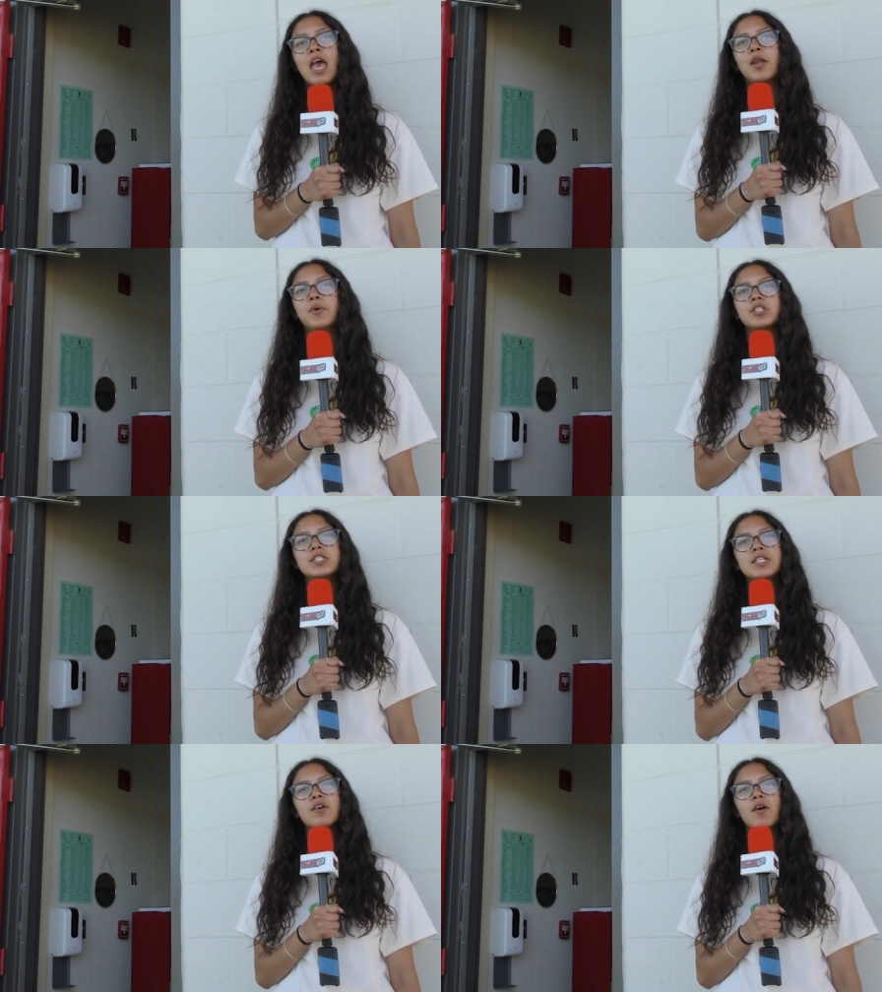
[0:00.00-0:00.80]
An
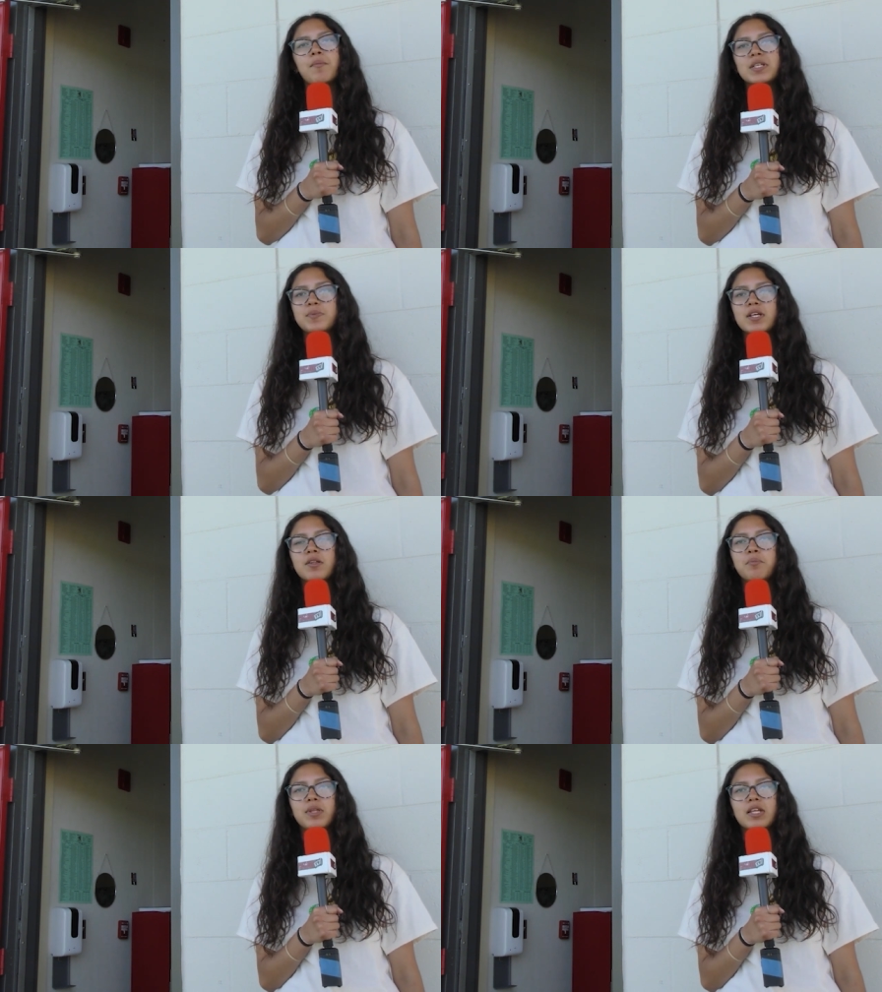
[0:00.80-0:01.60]
emergency card must be
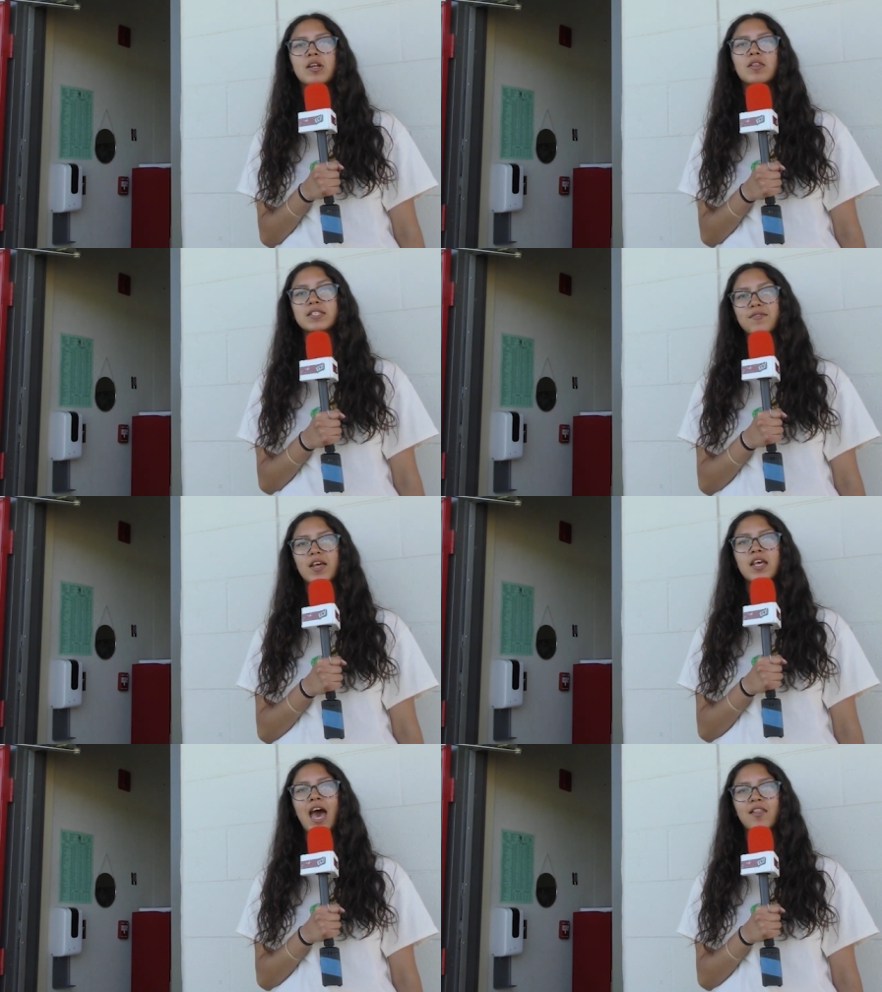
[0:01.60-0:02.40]
completed on the
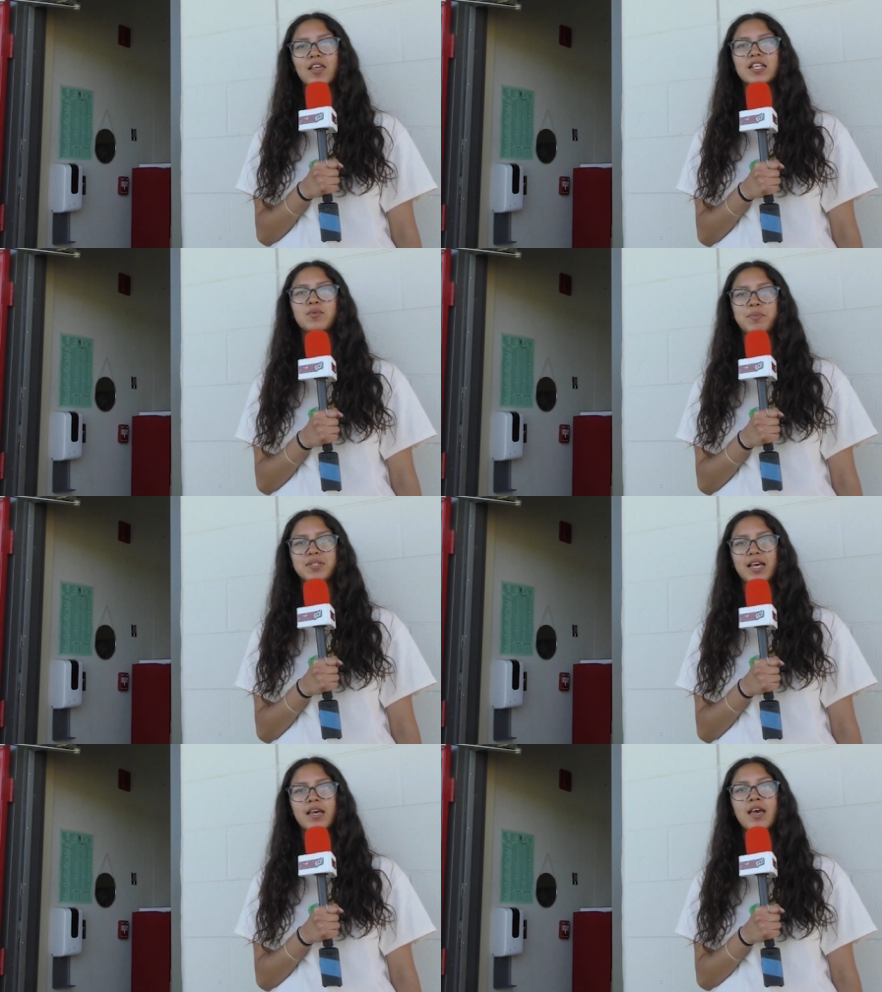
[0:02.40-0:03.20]
Savanna Athletics
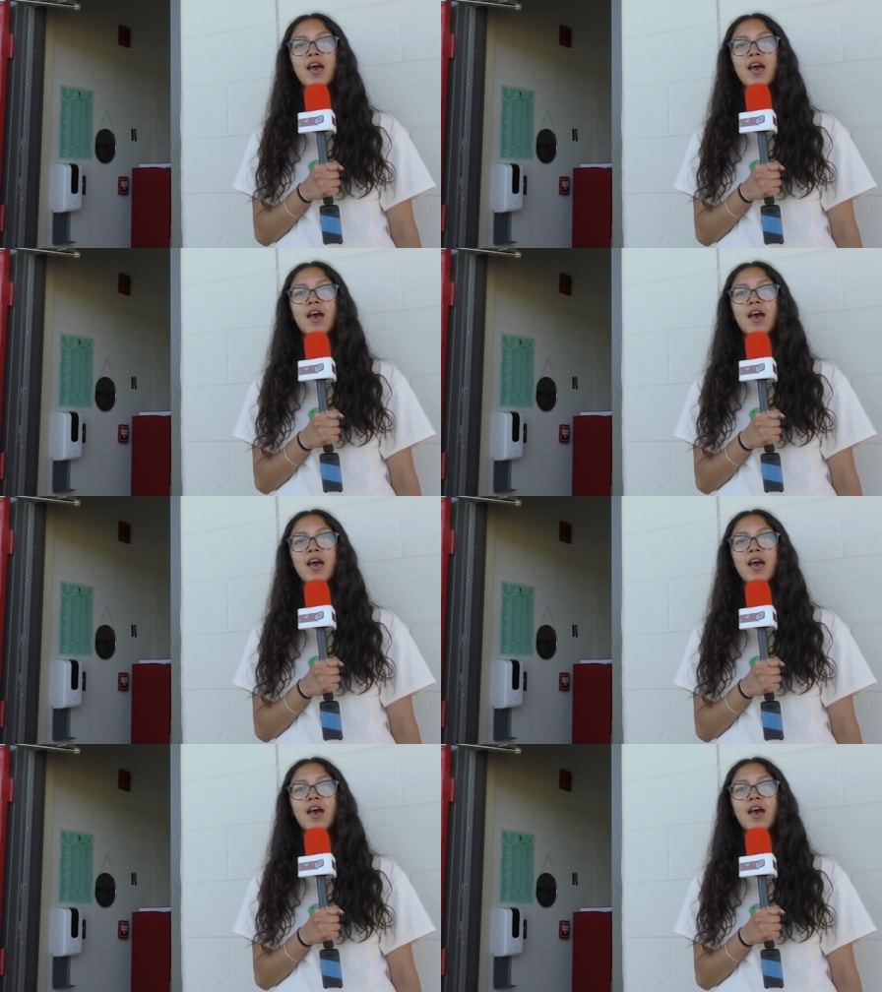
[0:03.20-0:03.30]
website.